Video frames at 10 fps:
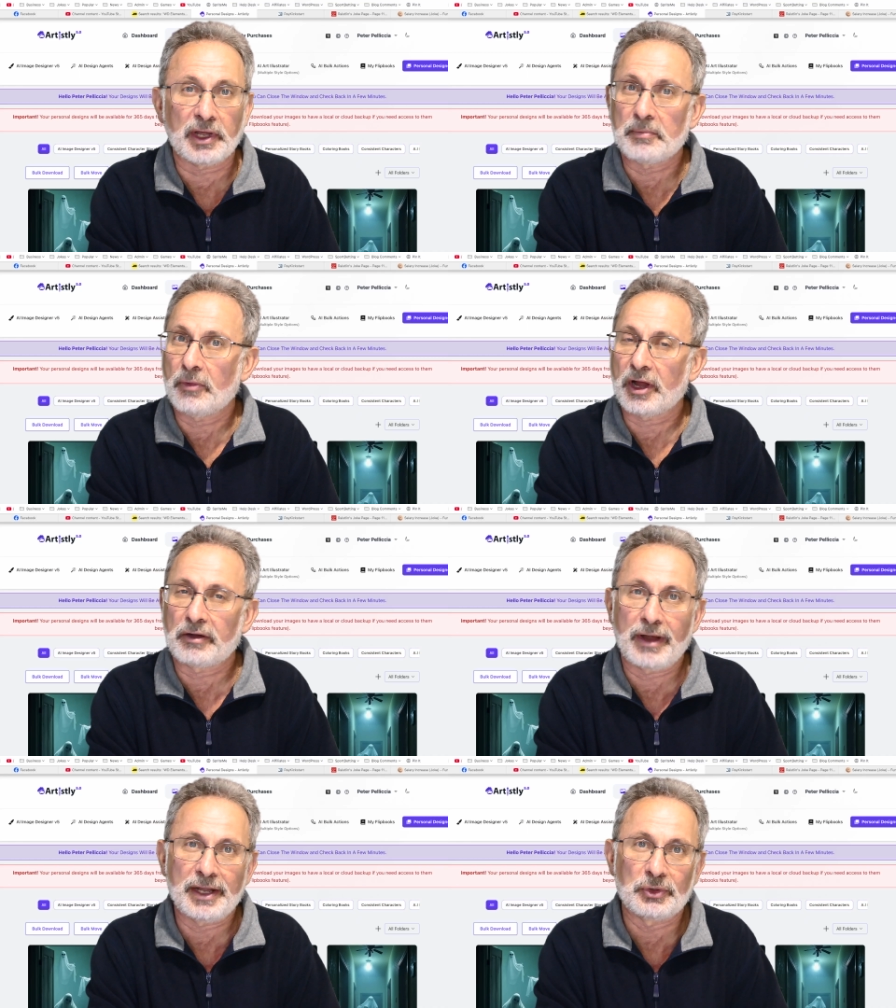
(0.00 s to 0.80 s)
And my
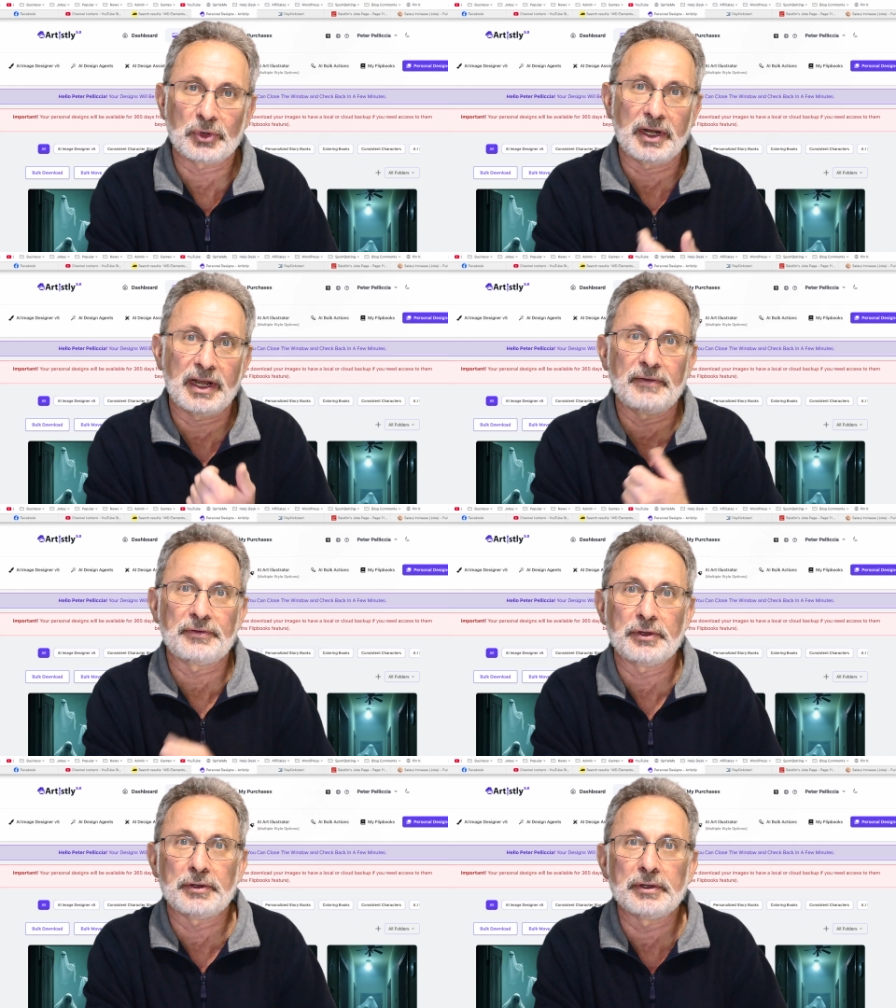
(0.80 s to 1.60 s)
granddaughter
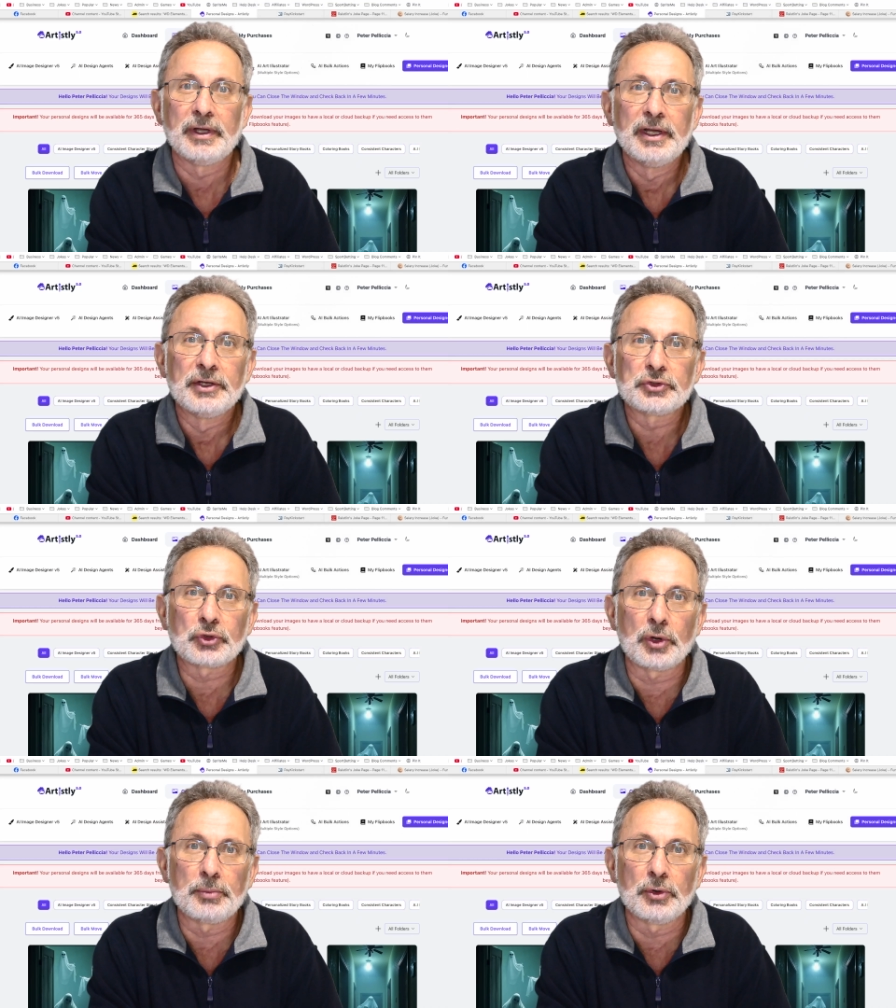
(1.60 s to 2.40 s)
loved her
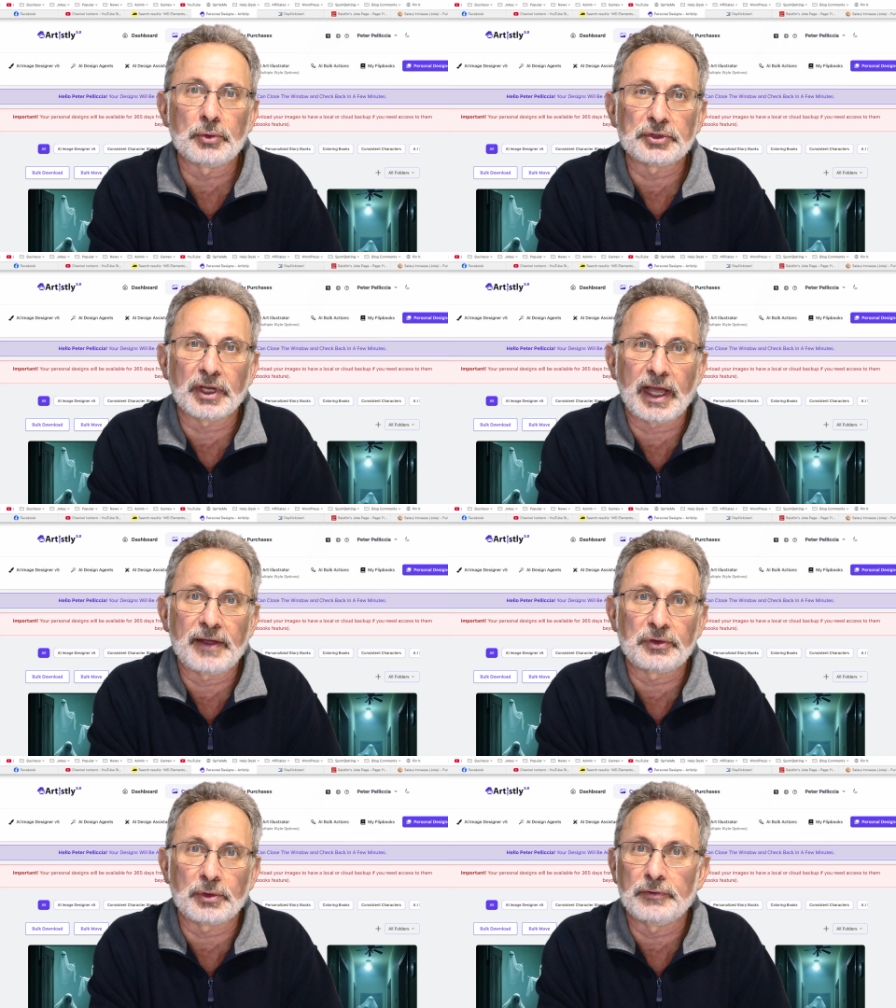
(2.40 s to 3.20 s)
storybook, which I
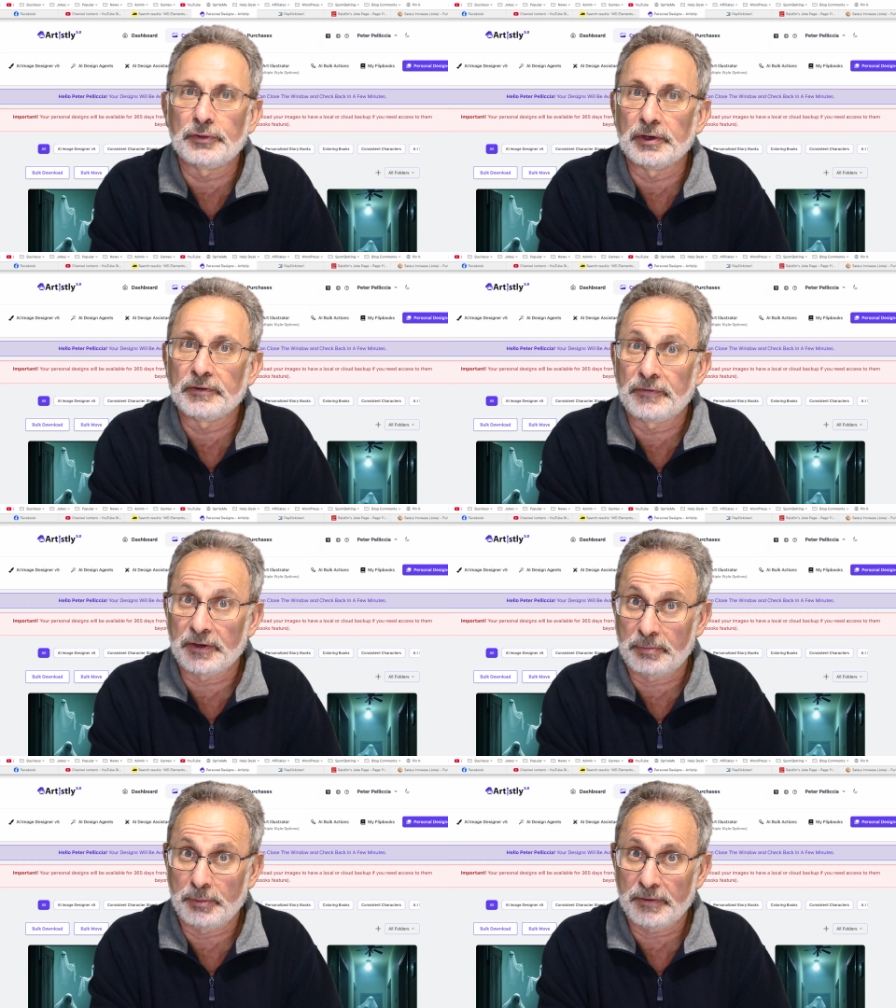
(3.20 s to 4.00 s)
gave to her for her
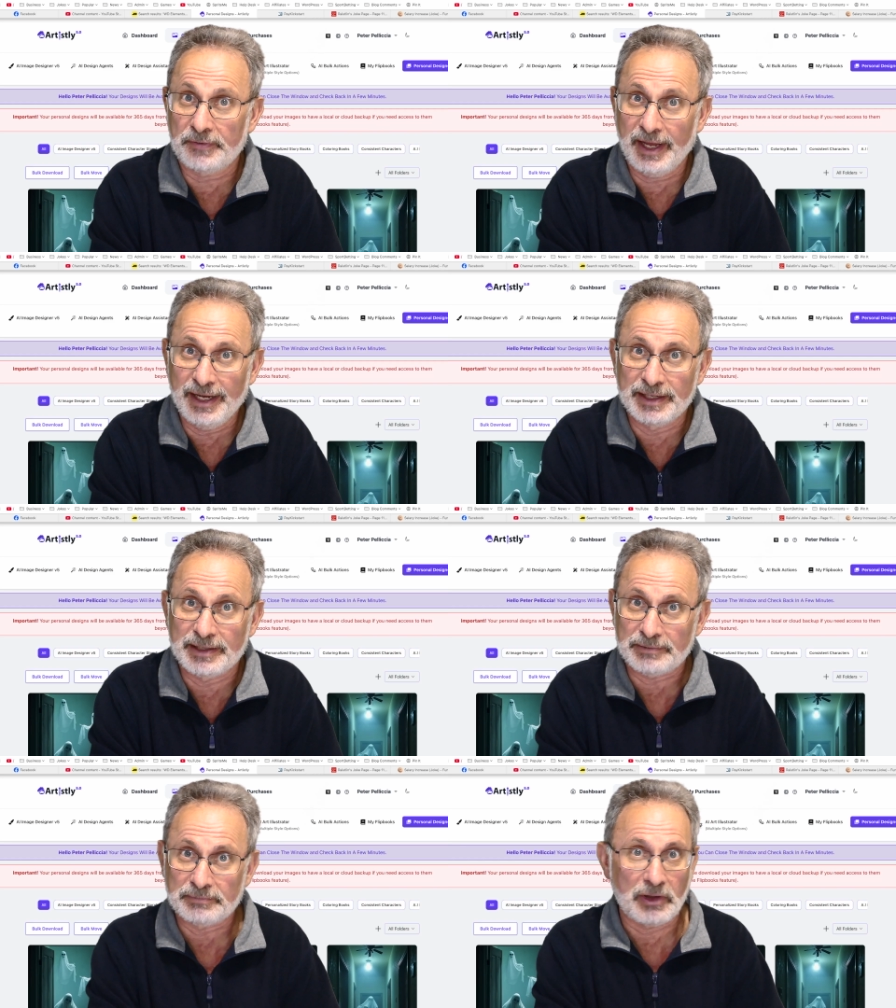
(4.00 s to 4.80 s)
5th birthday,
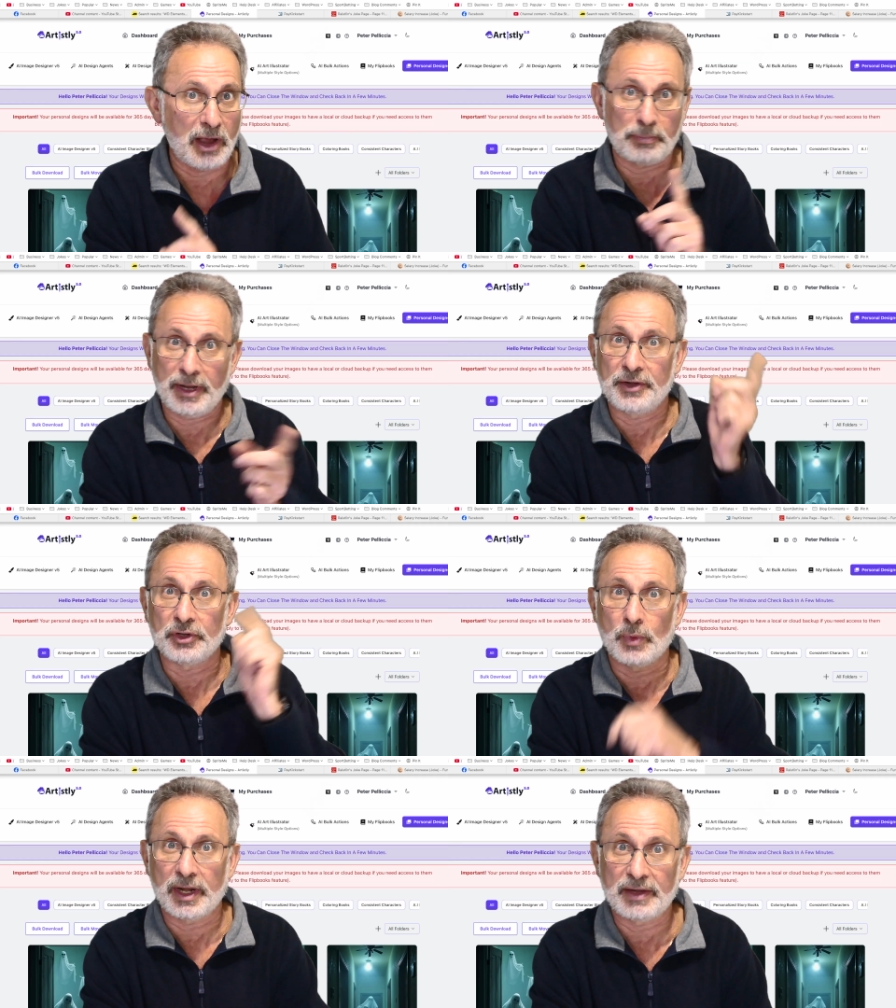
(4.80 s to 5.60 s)
and I plan to
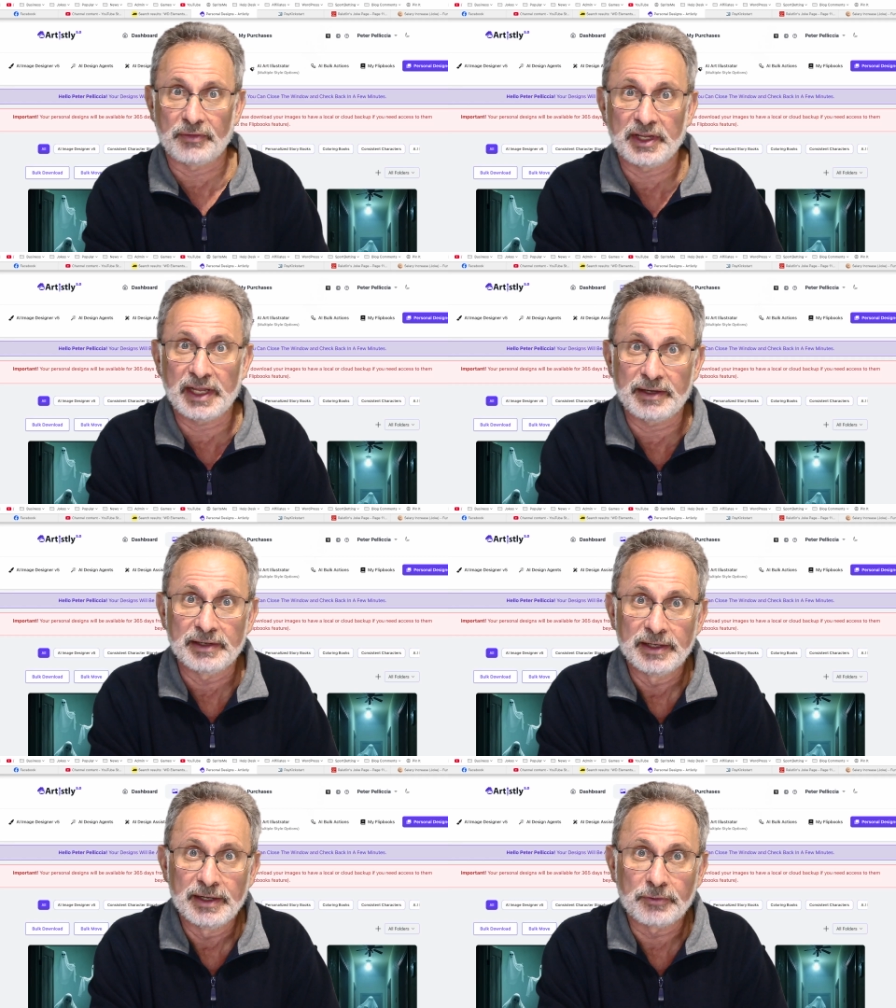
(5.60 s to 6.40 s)
do one every year
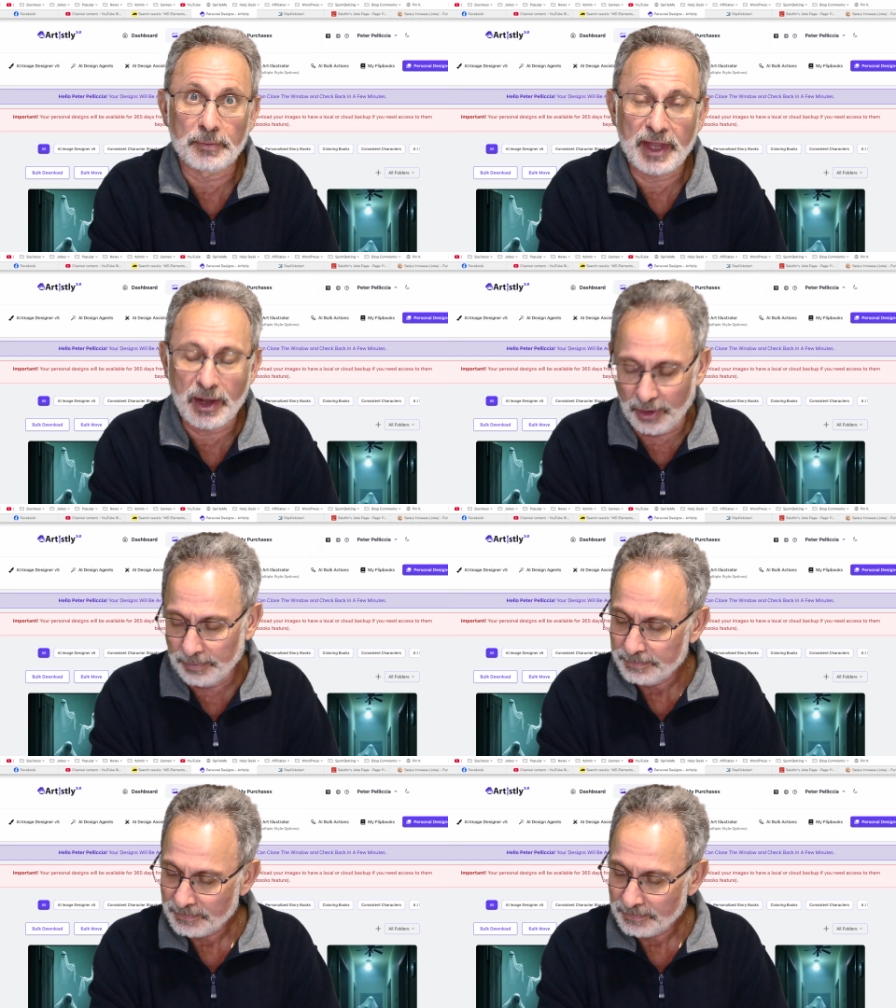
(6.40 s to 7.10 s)
from now on.